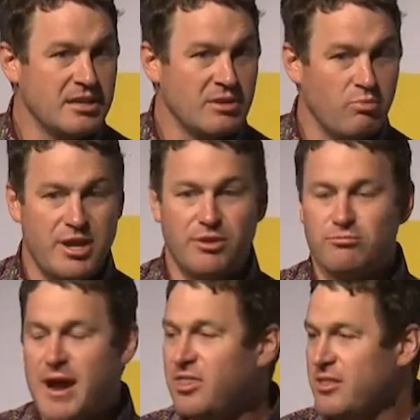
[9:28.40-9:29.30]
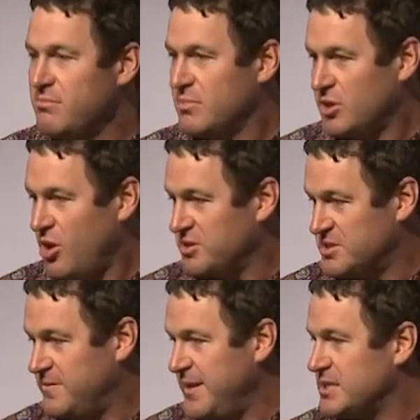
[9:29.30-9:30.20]
We can run them
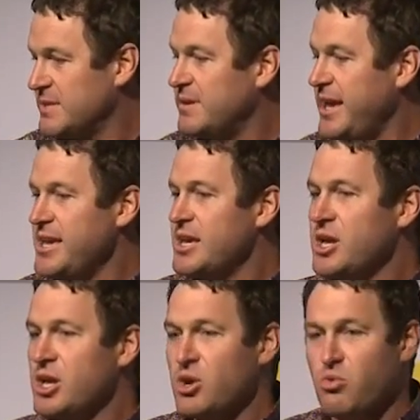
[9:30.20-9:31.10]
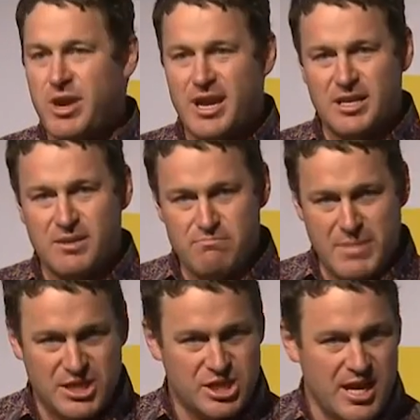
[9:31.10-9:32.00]
cost-effectively. We can
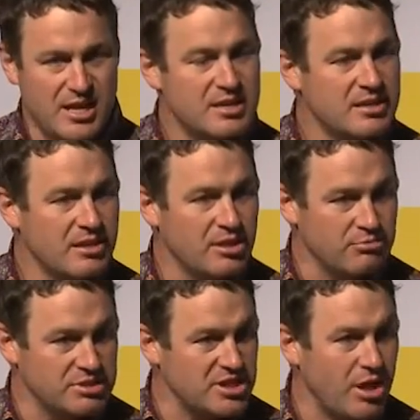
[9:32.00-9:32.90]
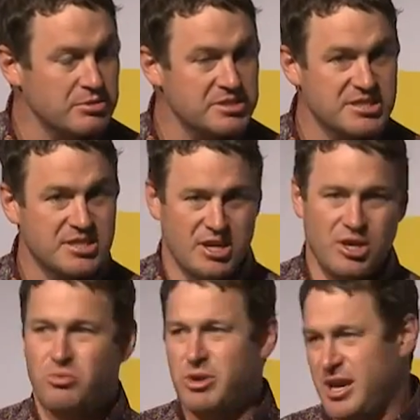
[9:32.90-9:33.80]
measure the results.
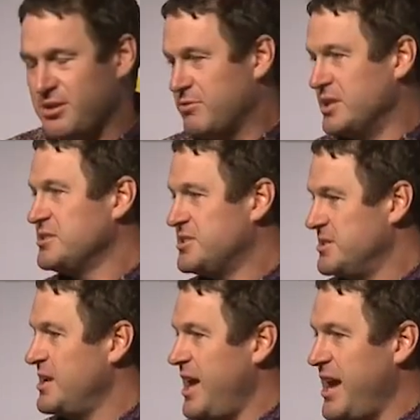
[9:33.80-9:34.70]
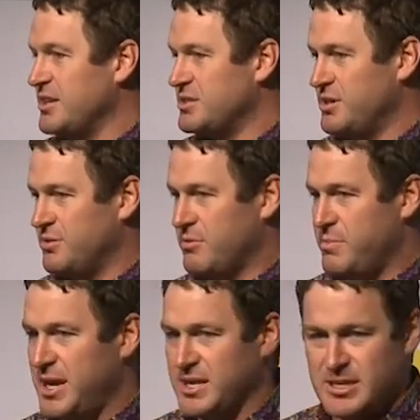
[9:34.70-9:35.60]
We can rinse and repeat.